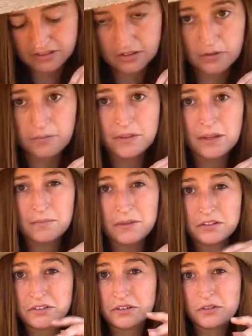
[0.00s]
So
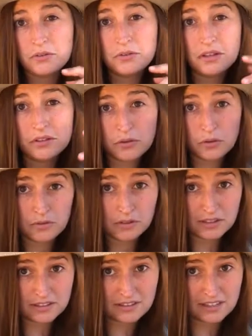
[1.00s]
make sure you do this
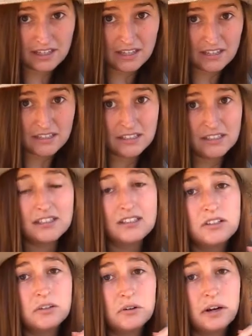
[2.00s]
over a sink
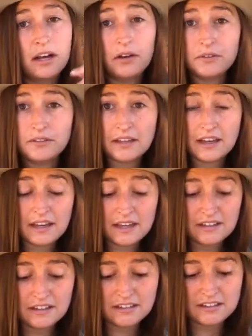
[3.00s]
or
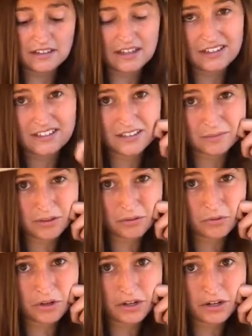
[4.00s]
outside to catch some of
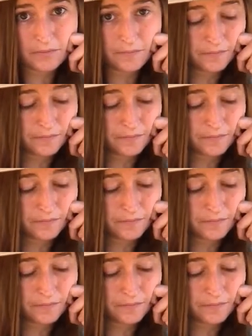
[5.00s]
the water.